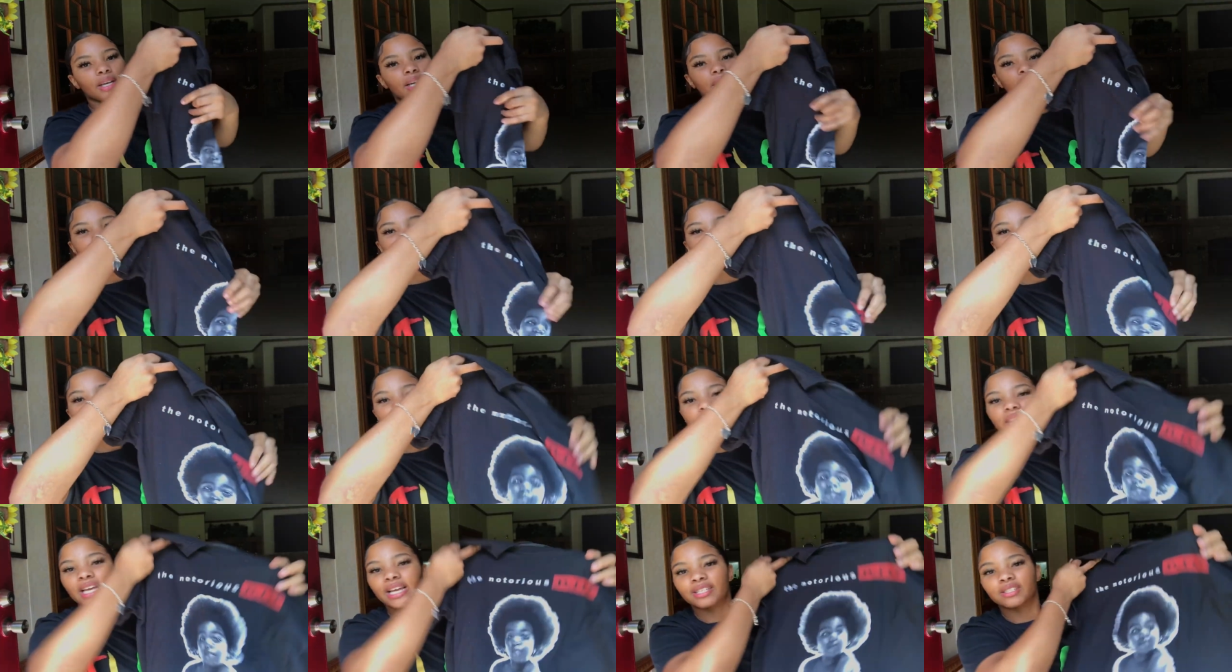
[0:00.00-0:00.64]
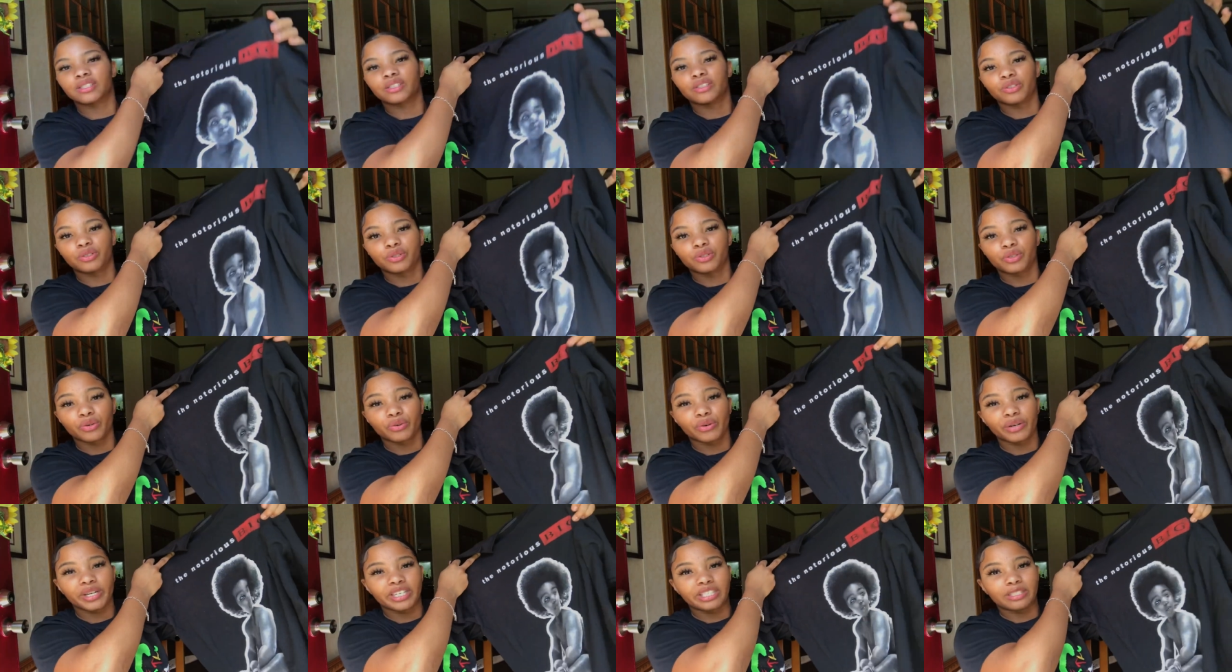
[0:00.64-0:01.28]
And it just has the
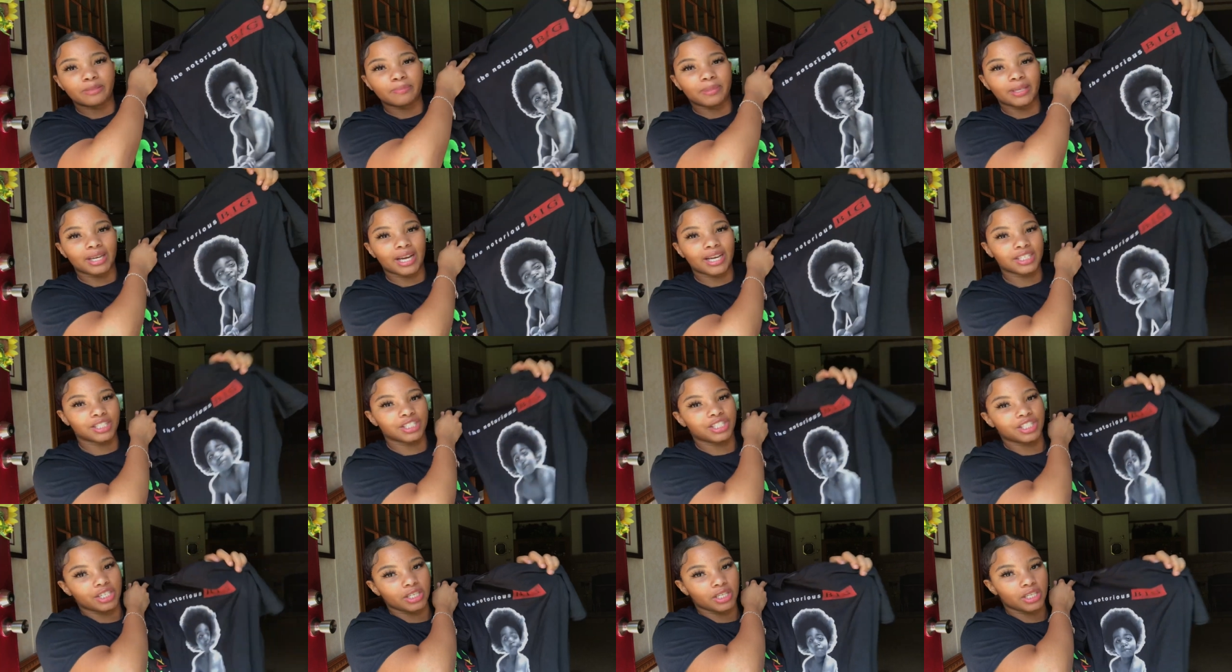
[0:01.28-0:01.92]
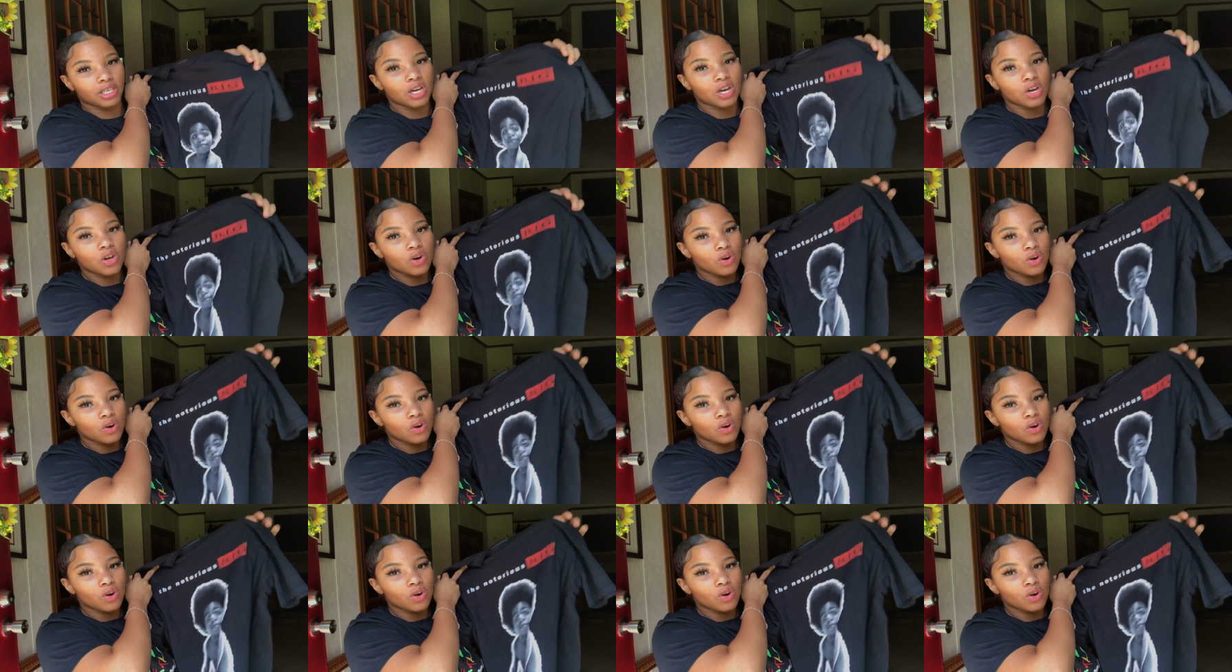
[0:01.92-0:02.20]
Notorious B.I.G.